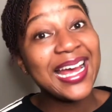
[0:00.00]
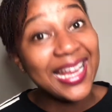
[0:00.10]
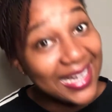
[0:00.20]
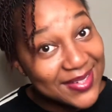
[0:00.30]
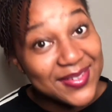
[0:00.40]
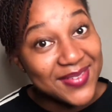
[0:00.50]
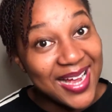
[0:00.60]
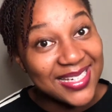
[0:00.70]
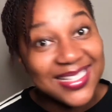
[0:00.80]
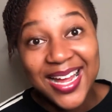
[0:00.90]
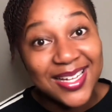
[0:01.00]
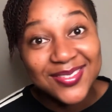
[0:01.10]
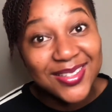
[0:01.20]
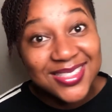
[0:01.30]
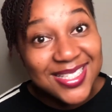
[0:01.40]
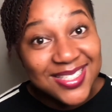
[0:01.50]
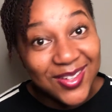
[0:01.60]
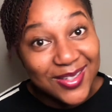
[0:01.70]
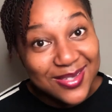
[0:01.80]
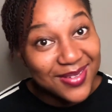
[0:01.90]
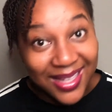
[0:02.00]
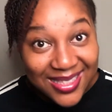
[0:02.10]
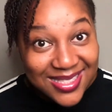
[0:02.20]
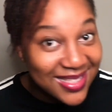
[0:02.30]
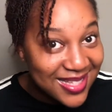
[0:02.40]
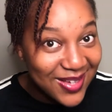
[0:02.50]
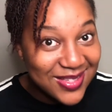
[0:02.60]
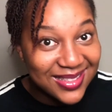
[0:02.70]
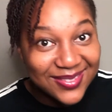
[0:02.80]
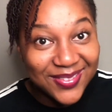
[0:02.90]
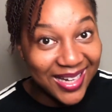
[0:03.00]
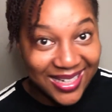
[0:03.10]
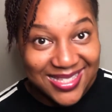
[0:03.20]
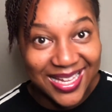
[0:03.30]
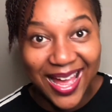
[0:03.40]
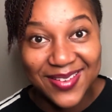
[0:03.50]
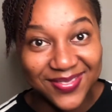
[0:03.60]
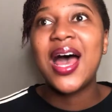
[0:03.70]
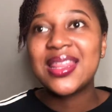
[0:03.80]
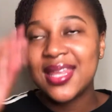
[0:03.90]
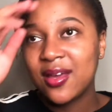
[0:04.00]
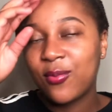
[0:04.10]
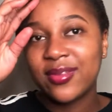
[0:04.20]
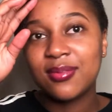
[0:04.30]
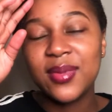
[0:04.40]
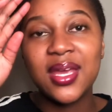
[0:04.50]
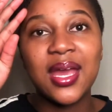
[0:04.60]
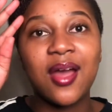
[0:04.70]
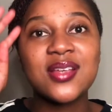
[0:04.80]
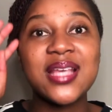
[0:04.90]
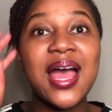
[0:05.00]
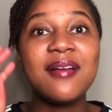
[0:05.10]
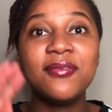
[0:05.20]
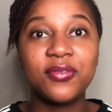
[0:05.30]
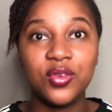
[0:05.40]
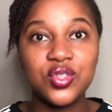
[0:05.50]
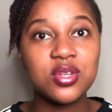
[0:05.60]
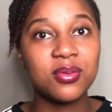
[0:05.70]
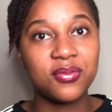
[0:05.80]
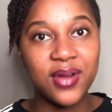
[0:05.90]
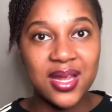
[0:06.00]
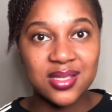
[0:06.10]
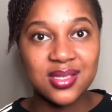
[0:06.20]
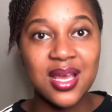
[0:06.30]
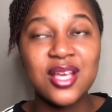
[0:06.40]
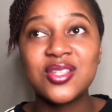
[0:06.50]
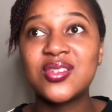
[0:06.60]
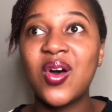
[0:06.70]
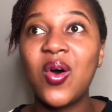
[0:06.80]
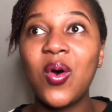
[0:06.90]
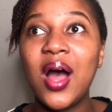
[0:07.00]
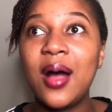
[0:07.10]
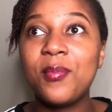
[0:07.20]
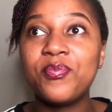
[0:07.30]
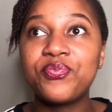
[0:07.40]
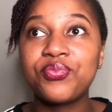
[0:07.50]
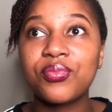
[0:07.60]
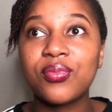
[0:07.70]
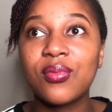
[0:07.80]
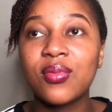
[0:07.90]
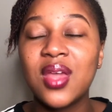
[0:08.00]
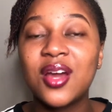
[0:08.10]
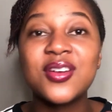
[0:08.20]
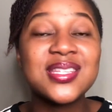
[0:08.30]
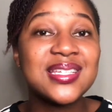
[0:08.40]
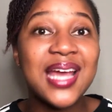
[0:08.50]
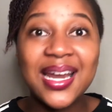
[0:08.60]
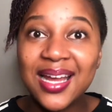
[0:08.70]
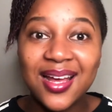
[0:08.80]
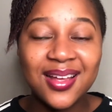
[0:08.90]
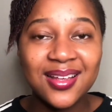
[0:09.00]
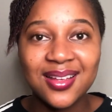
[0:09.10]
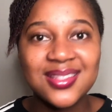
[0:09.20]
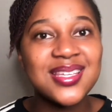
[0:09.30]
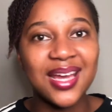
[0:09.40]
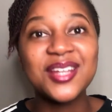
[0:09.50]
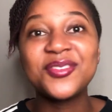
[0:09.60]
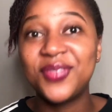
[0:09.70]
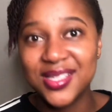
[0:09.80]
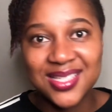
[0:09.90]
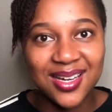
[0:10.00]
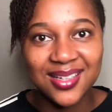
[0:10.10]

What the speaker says: never mind, I am not going to pay 6,000 when editing app. I think with me, because I have YouTuber friends, so Tiana Fita,